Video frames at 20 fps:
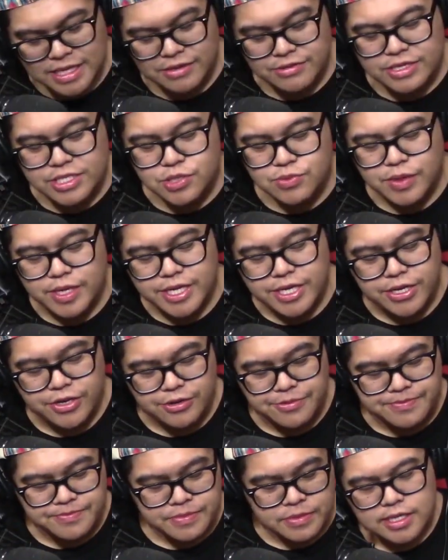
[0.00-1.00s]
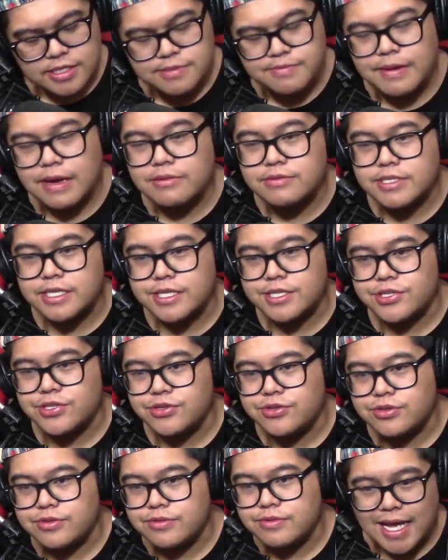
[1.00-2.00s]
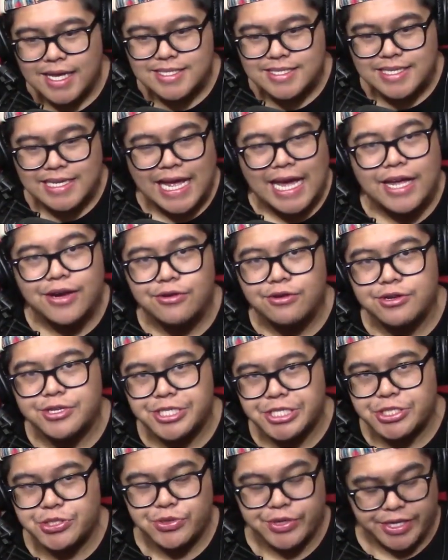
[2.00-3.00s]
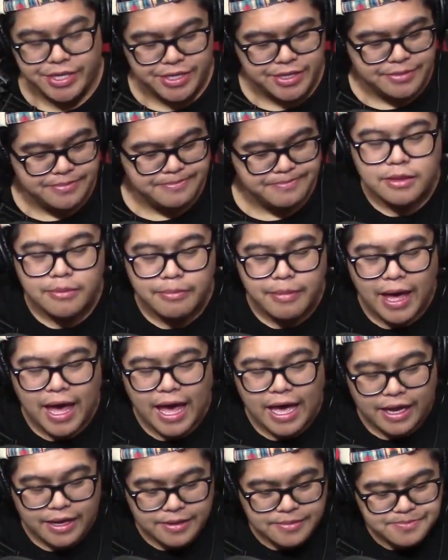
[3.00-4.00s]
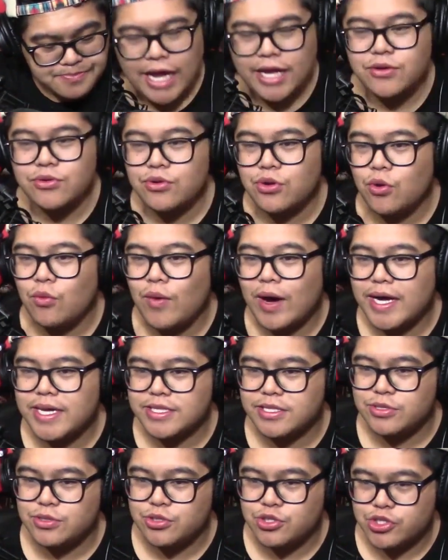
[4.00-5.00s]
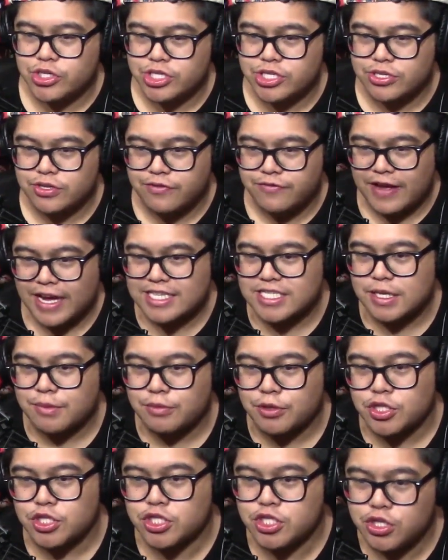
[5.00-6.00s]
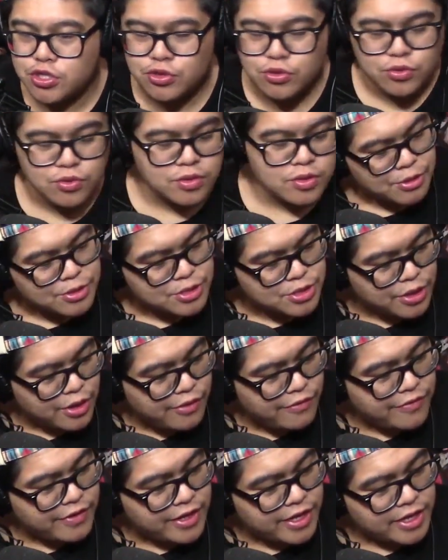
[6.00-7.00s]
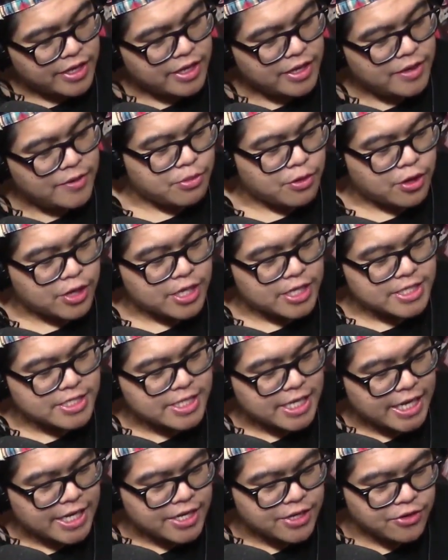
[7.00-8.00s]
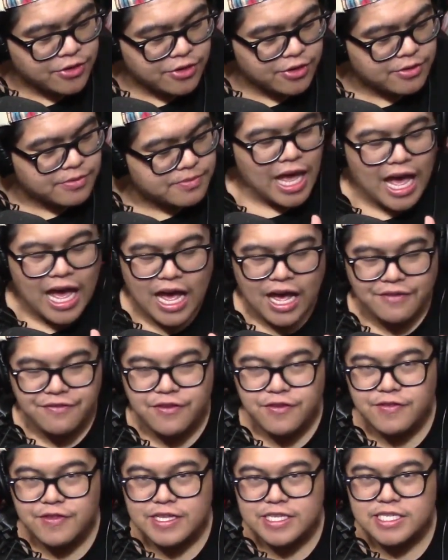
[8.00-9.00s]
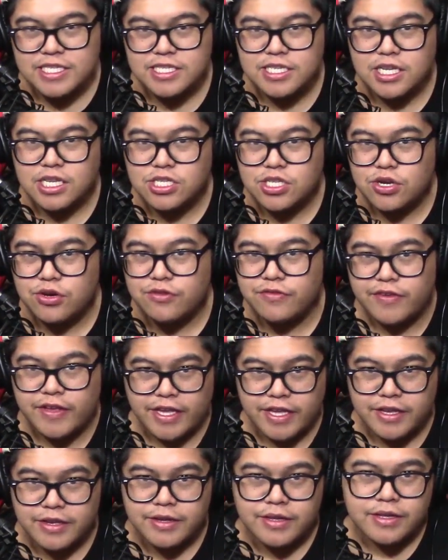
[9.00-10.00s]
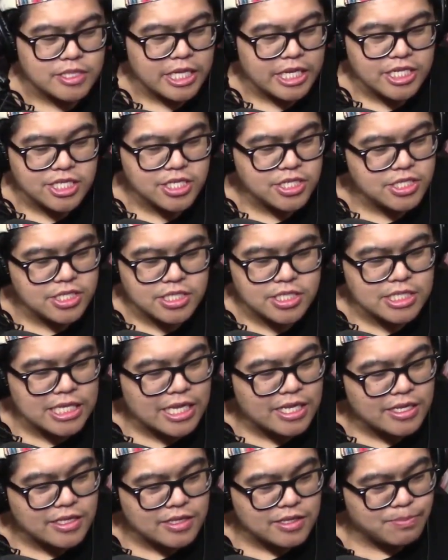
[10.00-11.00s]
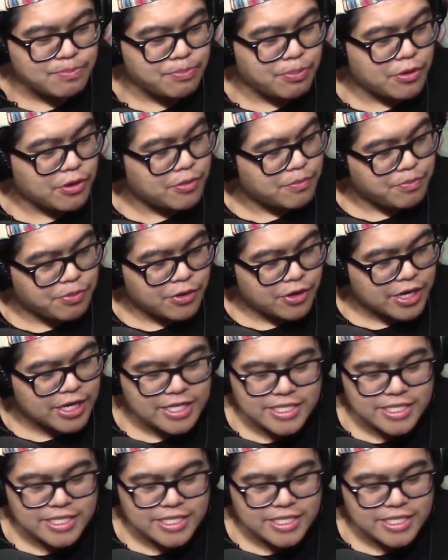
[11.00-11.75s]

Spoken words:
Now this right here is Mountain Dew as an energy drink. In the back, I don't know why in the nutritional facts they put 2. Per serving, per container. Half of this is a serving. They should just say per